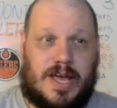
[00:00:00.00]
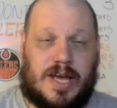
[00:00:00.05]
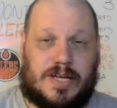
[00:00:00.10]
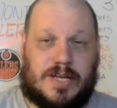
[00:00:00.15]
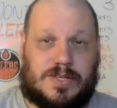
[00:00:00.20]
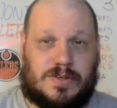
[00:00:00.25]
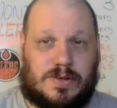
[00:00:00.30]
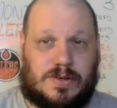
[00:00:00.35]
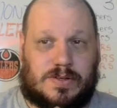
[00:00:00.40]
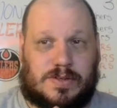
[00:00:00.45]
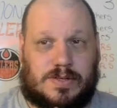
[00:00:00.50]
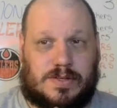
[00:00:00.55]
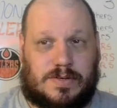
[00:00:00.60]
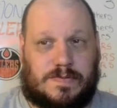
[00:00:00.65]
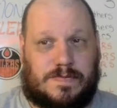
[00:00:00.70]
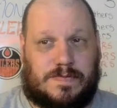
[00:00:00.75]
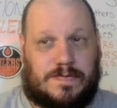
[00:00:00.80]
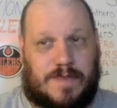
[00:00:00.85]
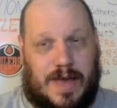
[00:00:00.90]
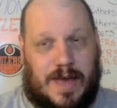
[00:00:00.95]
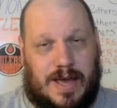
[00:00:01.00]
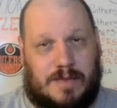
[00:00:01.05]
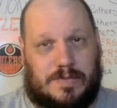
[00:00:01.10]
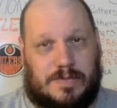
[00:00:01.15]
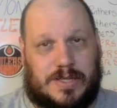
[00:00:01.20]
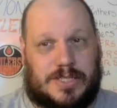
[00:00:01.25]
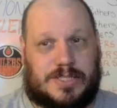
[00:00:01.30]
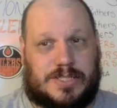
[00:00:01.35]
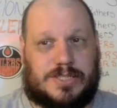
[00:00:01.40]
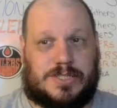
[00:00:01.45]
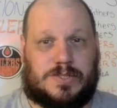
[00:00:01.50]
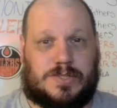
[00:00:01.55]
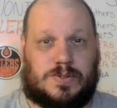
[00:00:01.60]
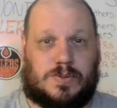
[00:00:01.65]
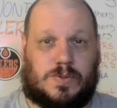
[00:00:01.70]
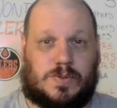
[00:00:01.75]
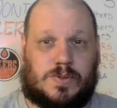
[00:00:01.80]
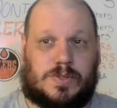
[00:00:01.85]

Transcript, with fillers: I took the family to